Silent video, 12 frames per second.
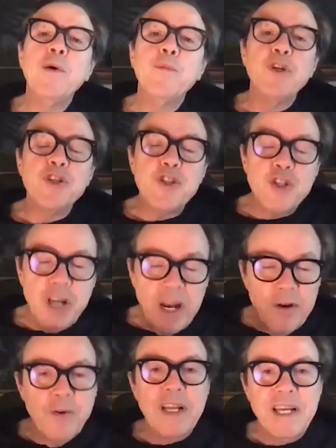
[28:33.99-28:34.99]
but
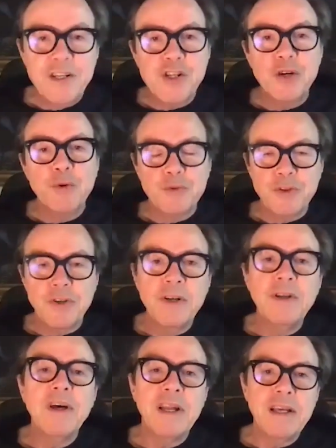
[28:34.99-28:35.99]
generally
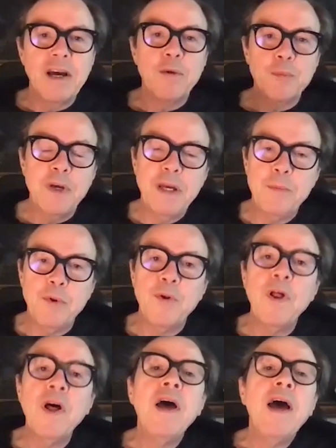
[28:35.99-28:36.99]
children and young people,